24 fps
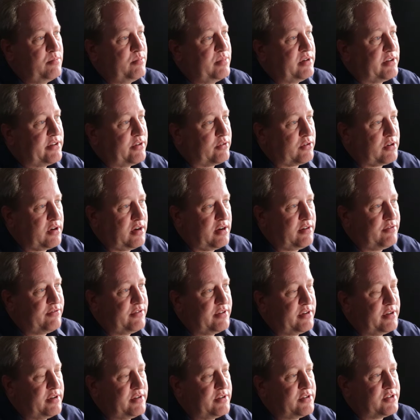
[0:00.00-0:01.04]
and build their
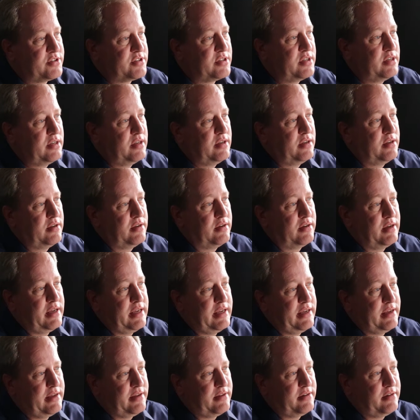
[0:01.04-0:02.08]
confidence
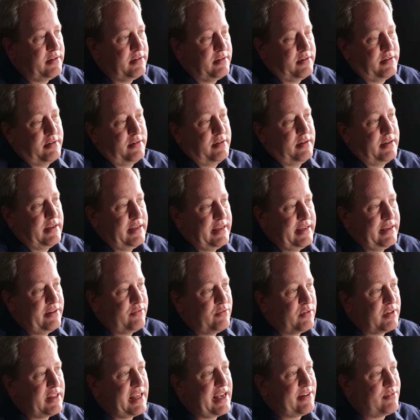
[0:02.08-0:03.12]
and
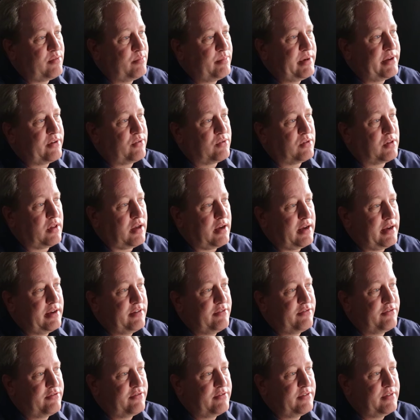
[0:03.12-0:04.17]
really have a better
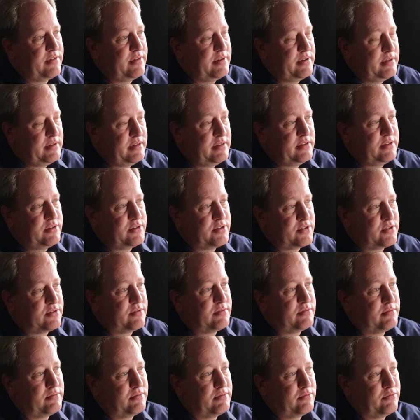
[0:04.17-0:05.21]
life
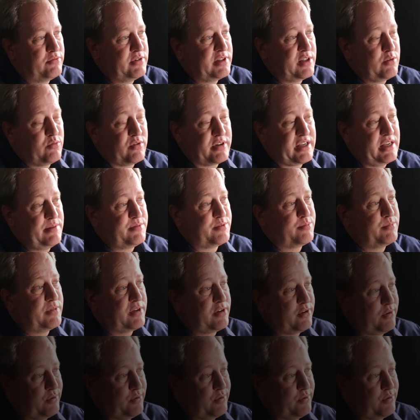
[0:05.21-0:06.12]
is really what keeps me